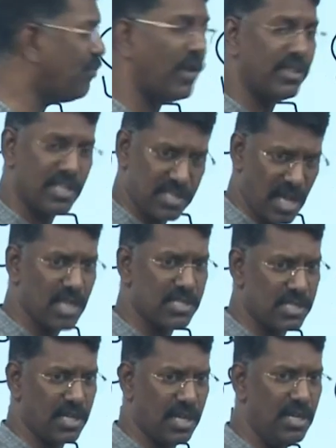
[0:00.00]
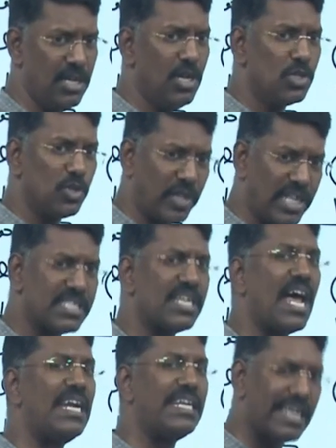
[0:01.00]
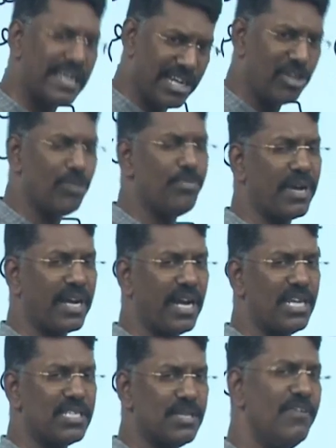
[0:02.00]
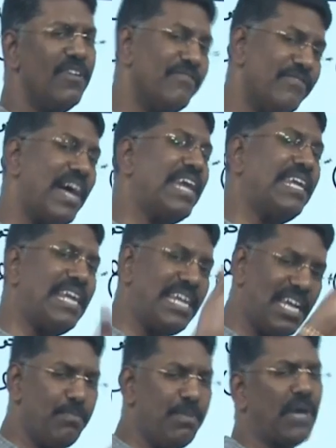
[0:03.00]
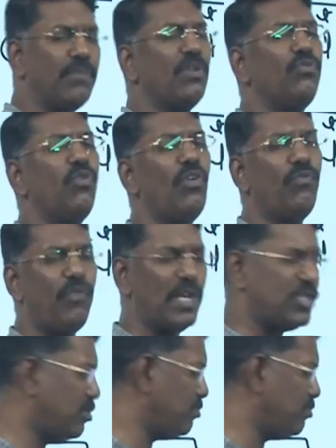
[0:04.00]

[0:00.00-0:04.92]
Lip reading: for this ASEAN. So, there is an alternative mechanism where India becomes the full-fledged